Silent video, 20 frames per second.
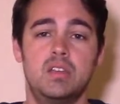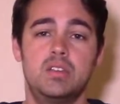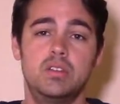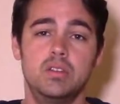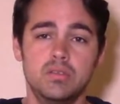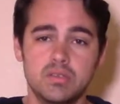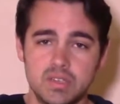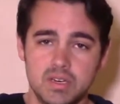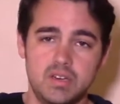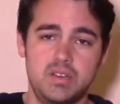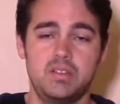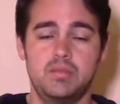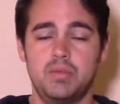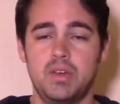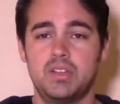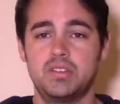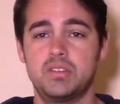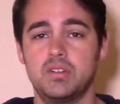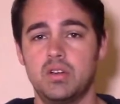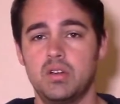don't send it to the
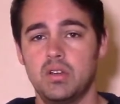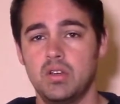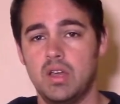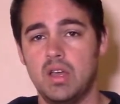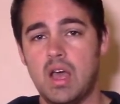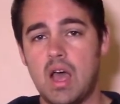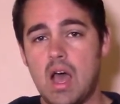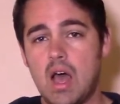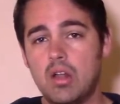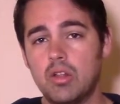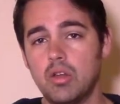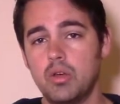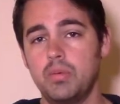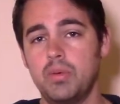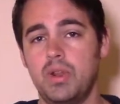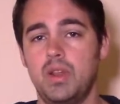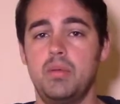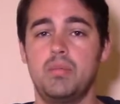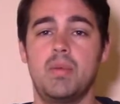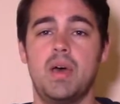browser, I'll
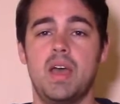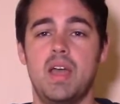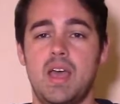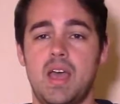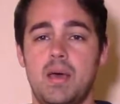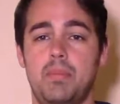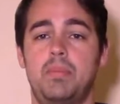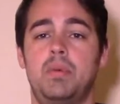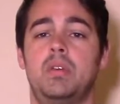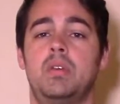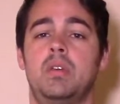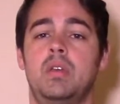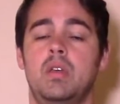open it in my app.